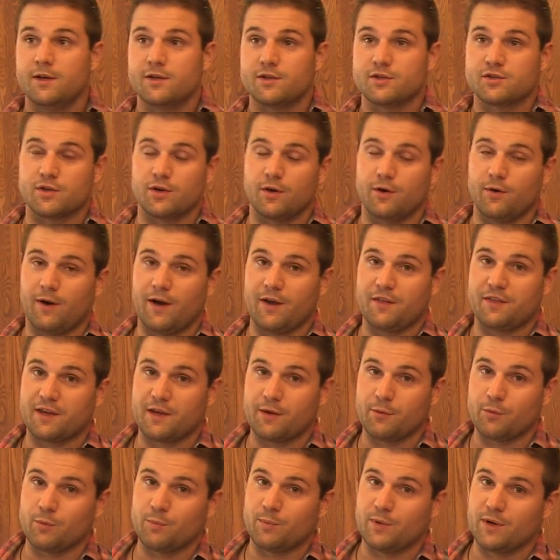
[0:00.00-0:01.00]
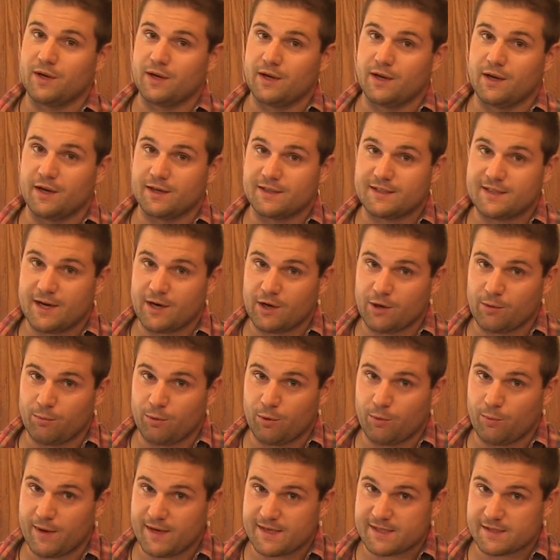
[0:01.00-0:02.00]
so I think it would be a
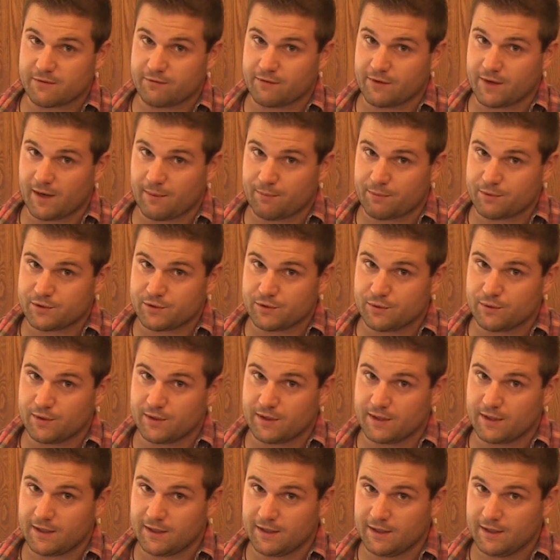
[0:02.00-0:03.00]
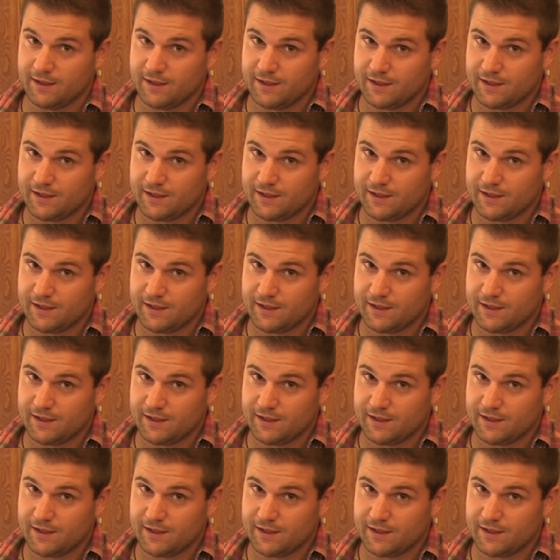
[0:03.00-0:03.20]
terrible waste of an opportunity